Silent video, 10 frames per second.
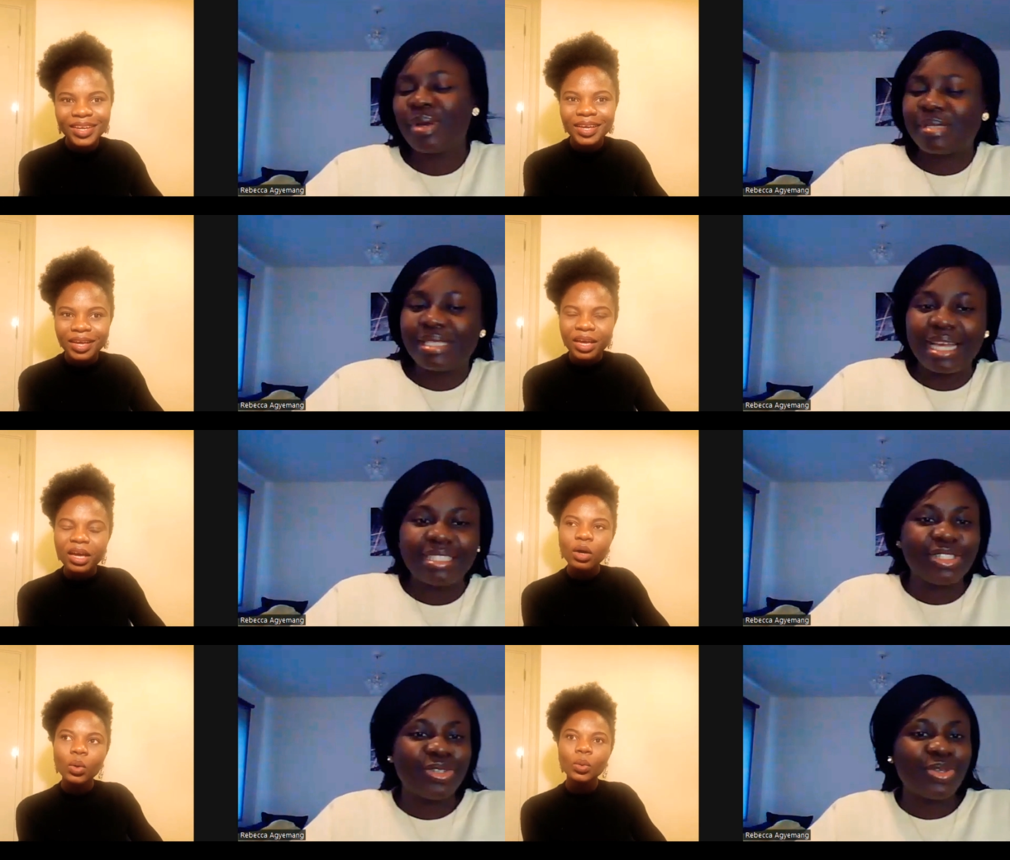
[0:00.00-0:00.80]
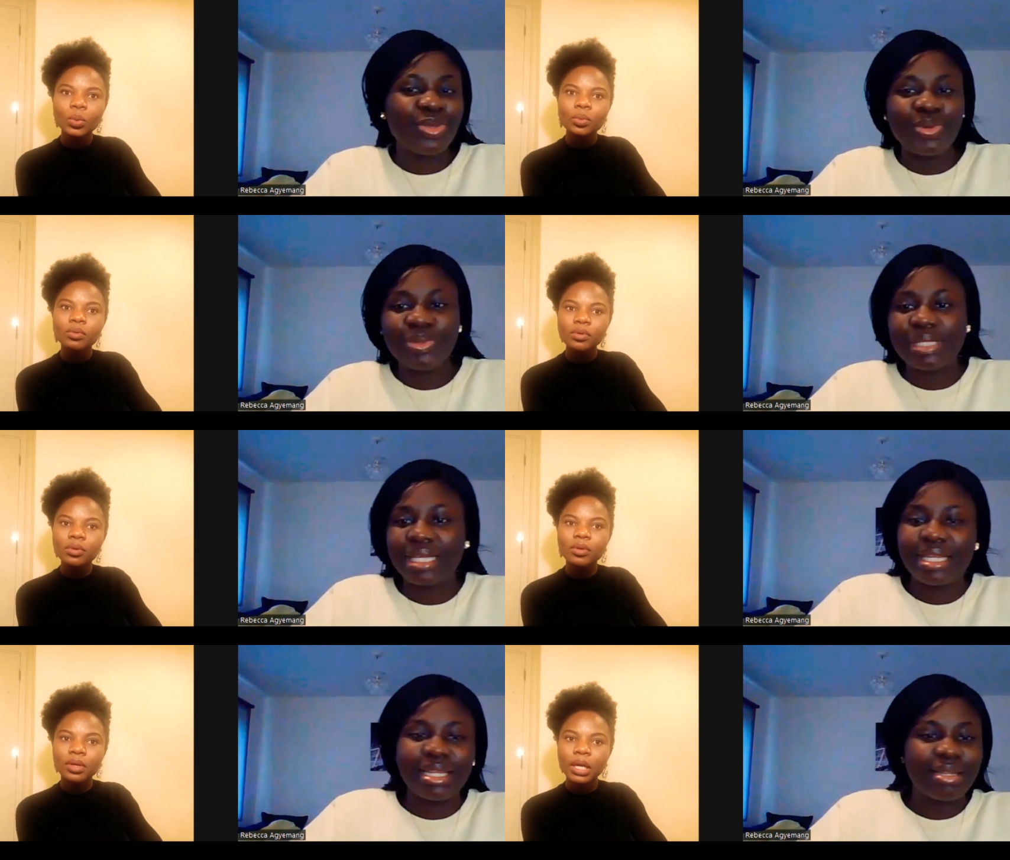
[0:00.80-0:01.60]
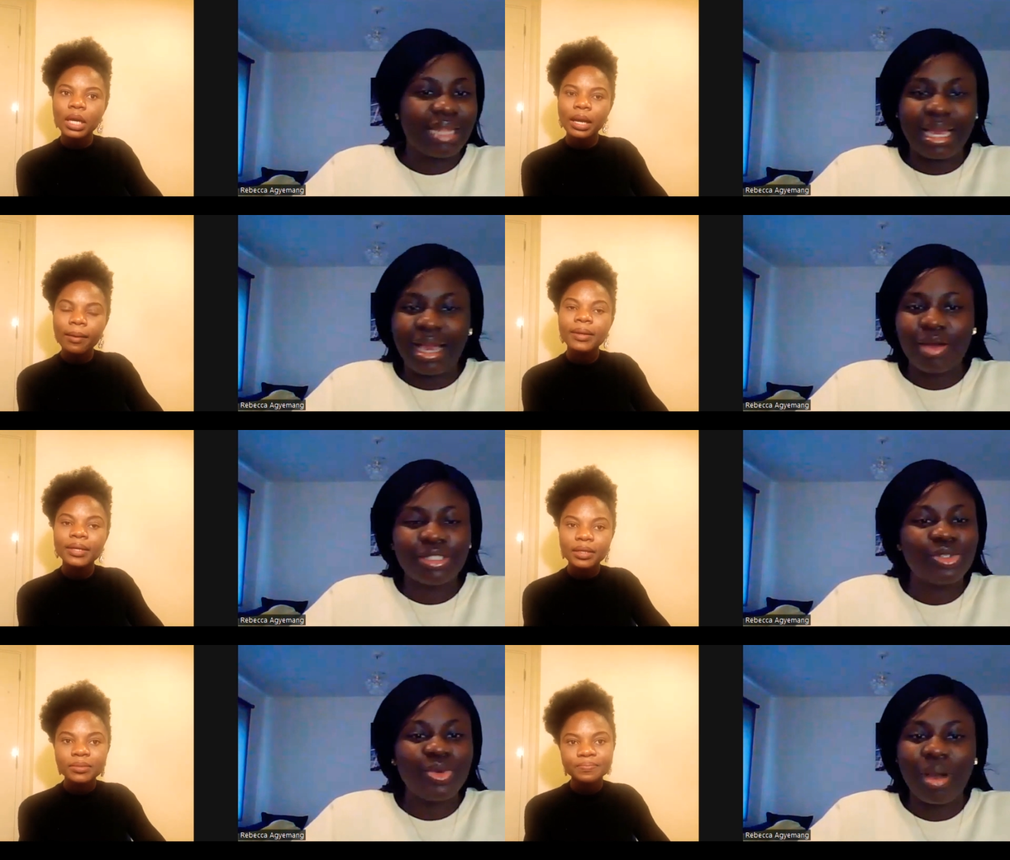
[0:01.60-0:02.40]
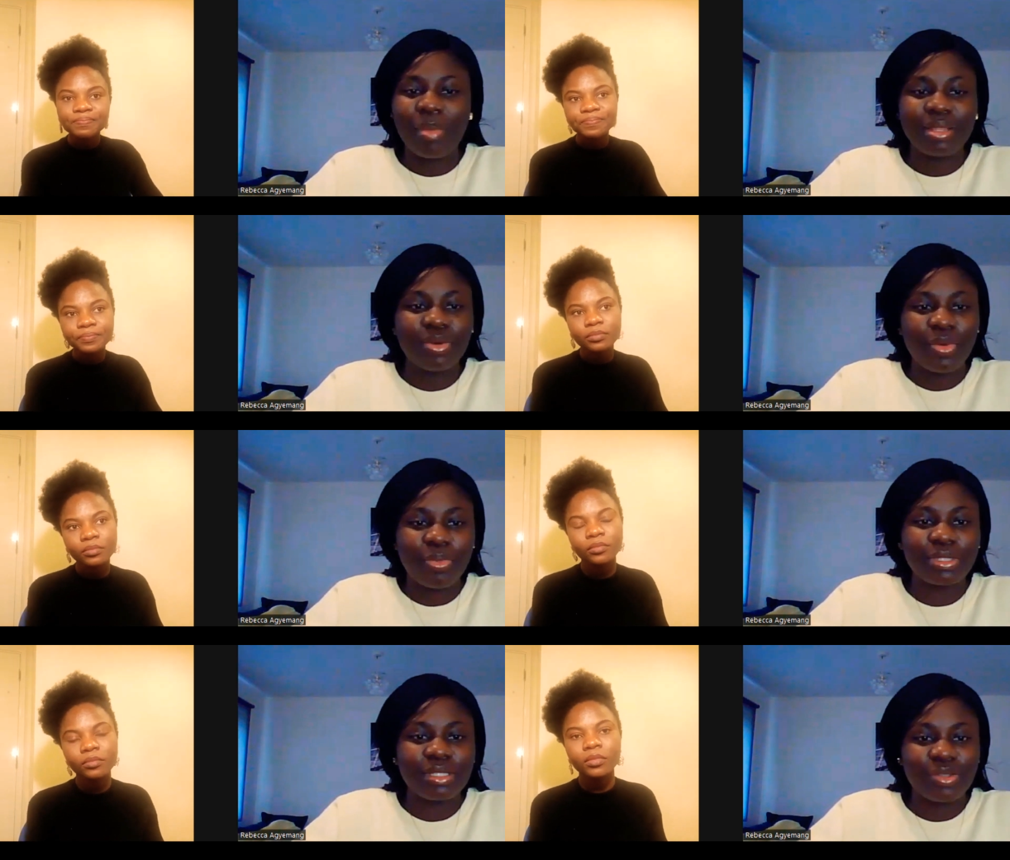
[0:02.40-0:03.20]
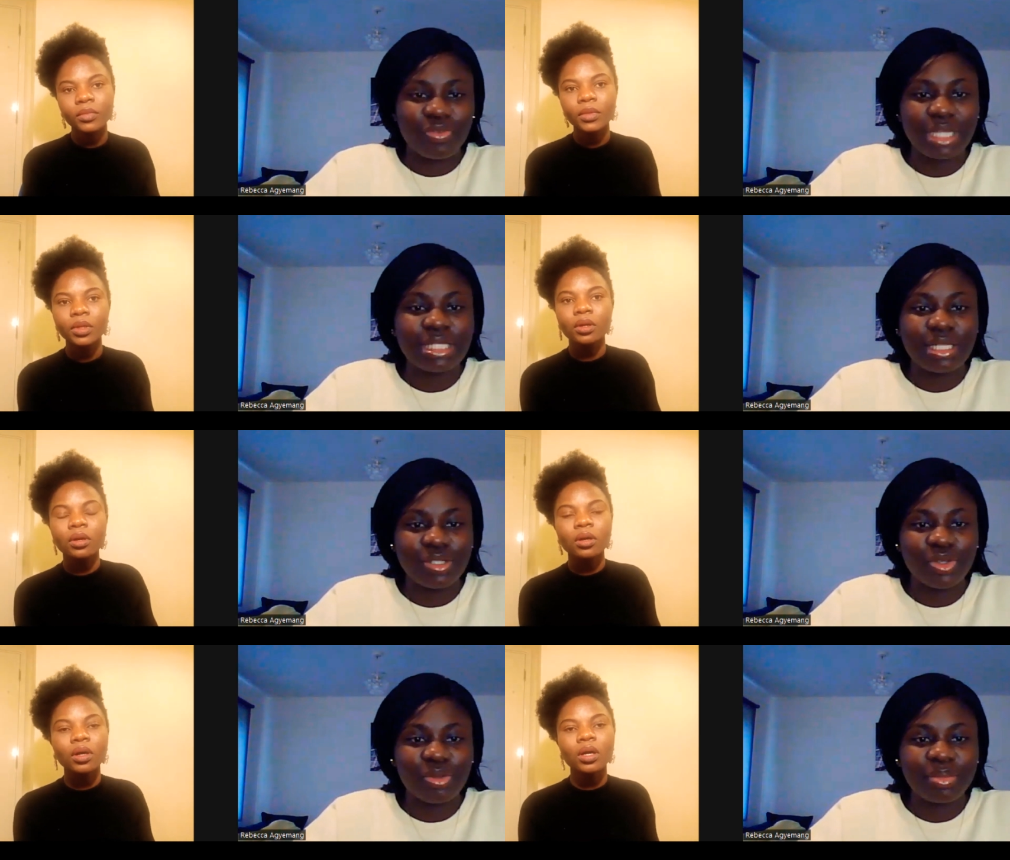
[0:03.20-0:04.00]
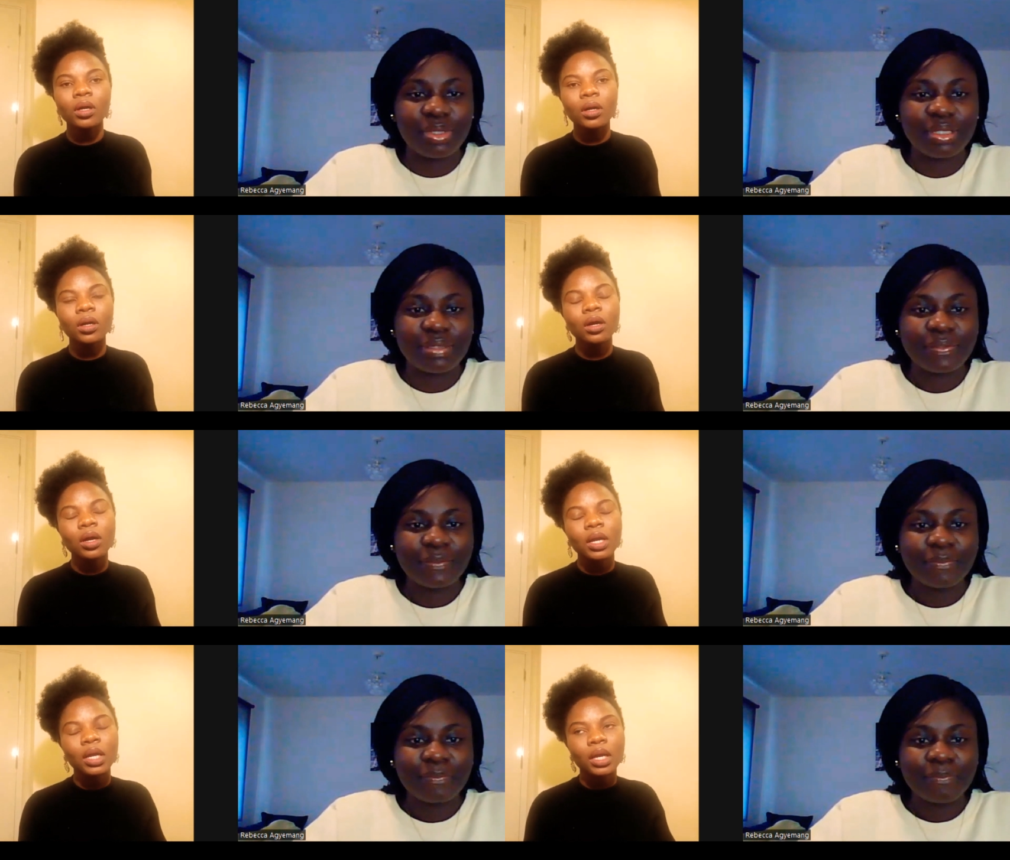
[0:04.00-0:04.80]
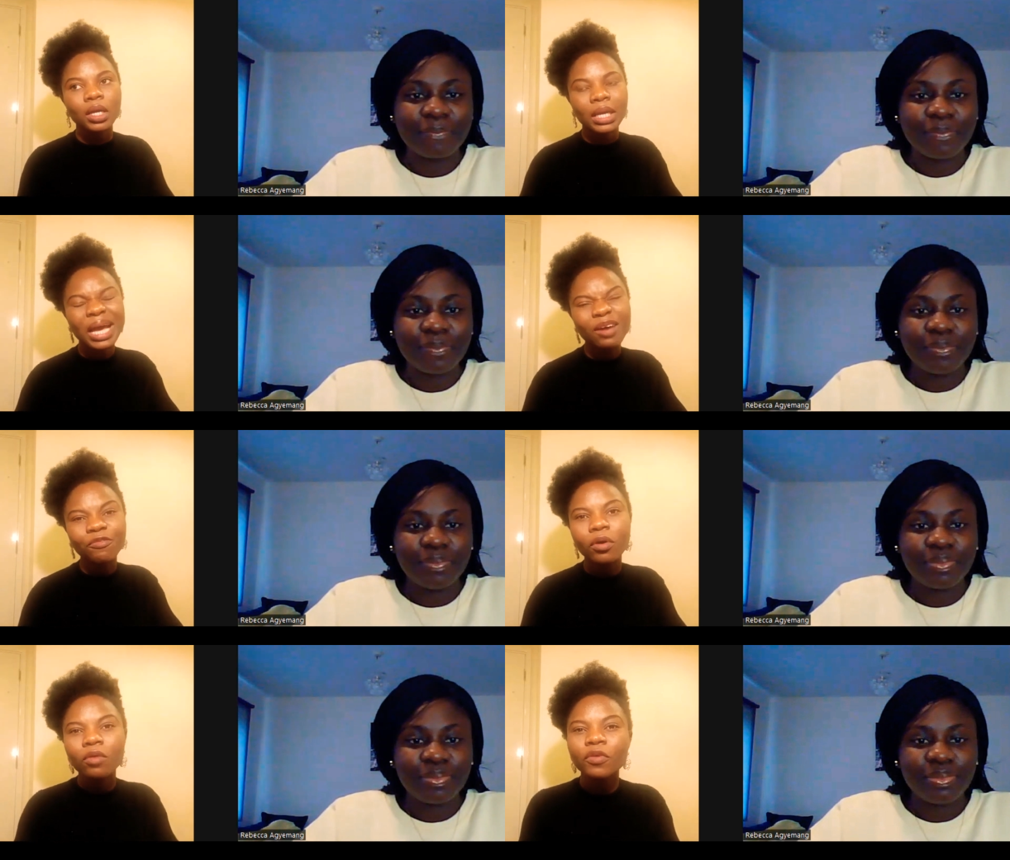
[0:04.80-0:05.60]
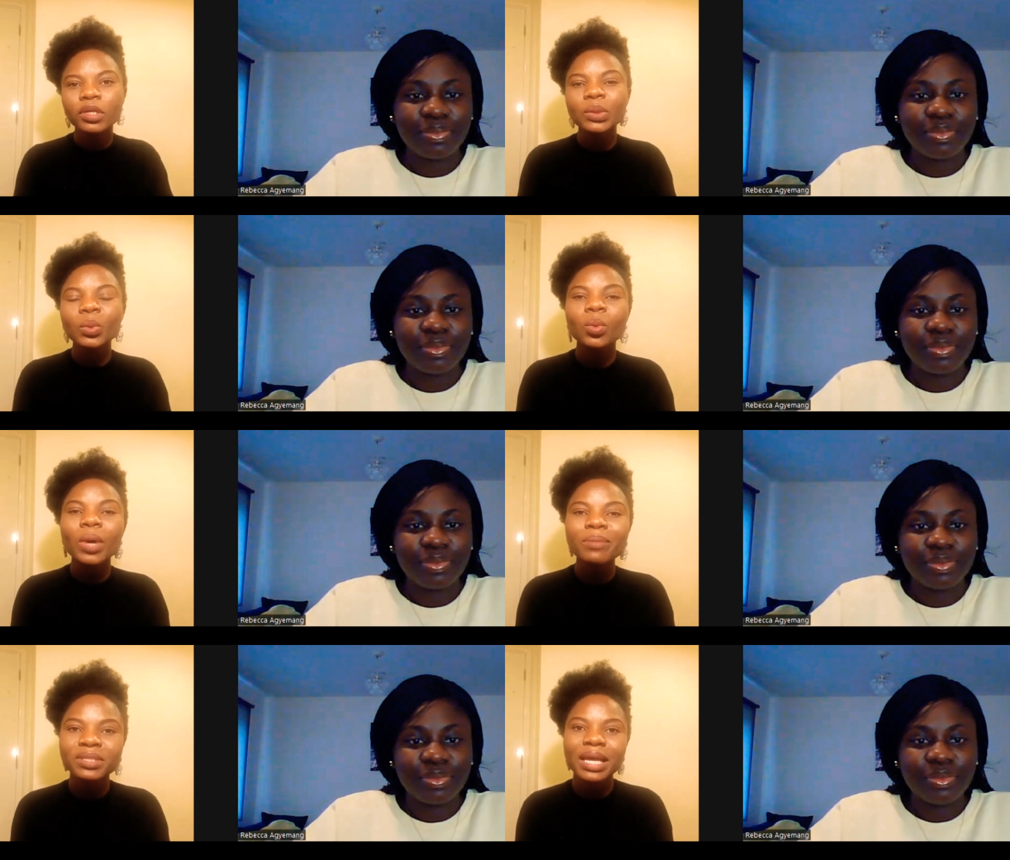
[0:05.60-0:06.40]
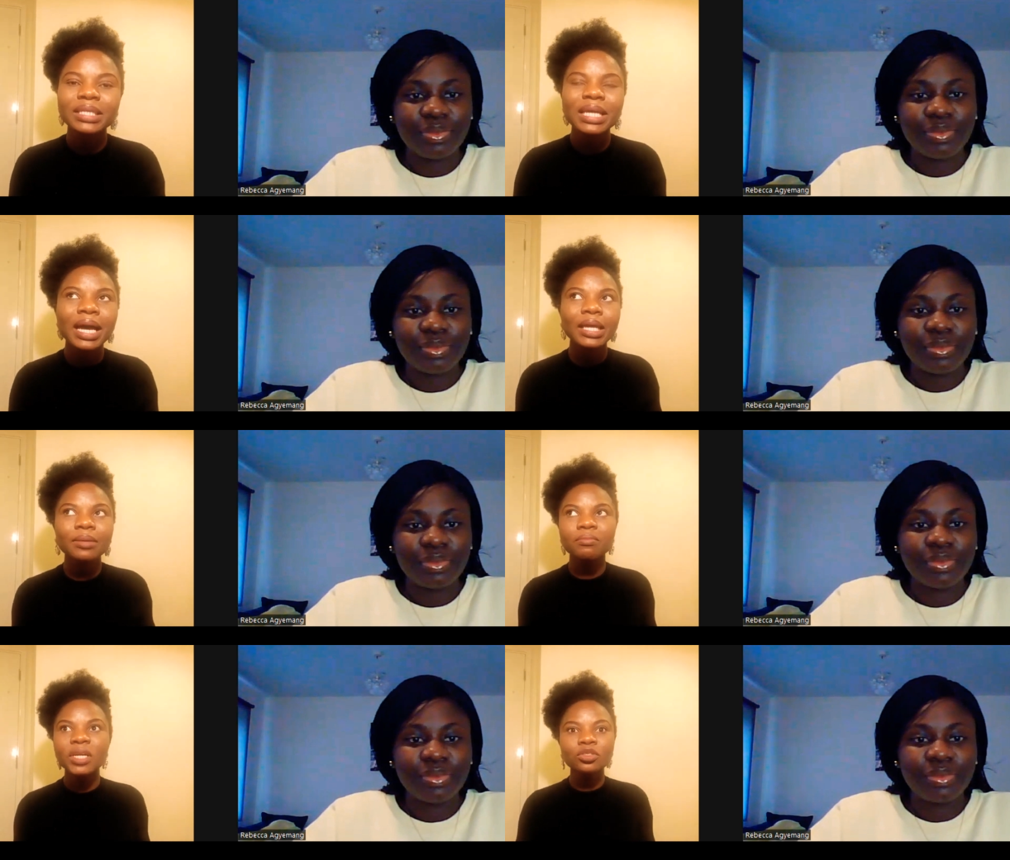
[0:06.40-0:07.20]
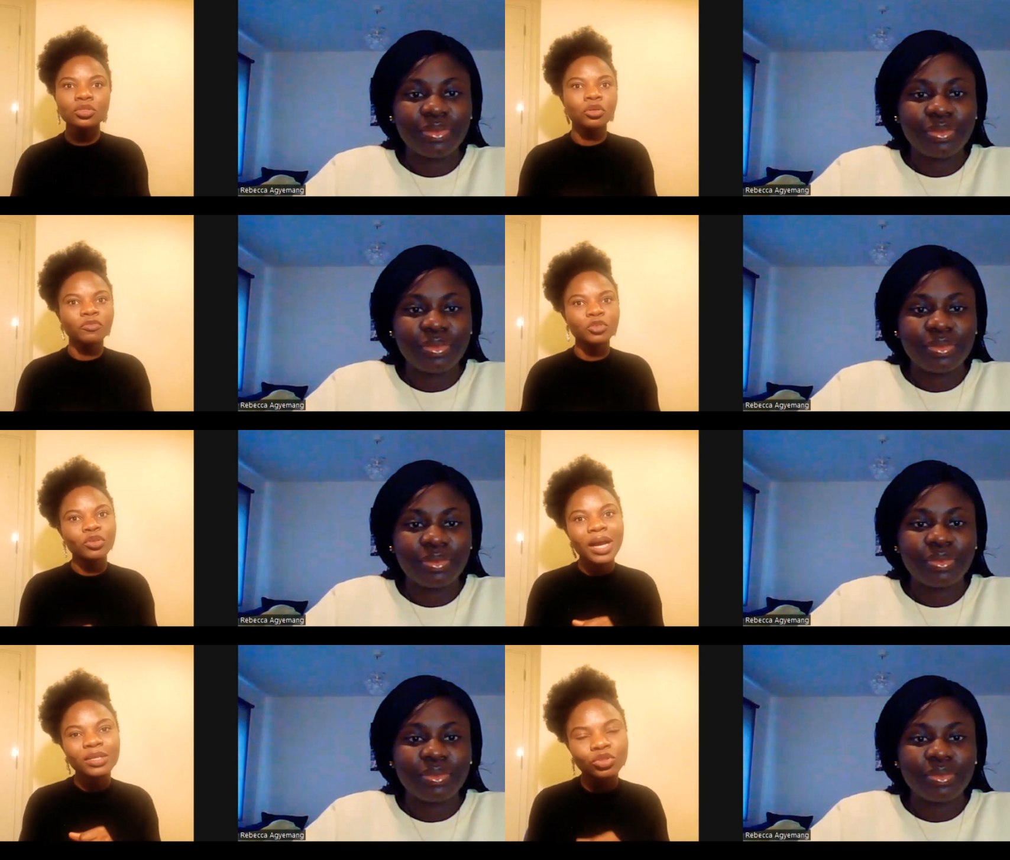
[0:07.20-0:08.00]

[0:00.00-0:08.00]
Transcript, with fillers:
Speaker 1: website did you use and like how did you go about the whole process of getting a job? Yeah, for, for the
Speaker 2: website, I made use of Trac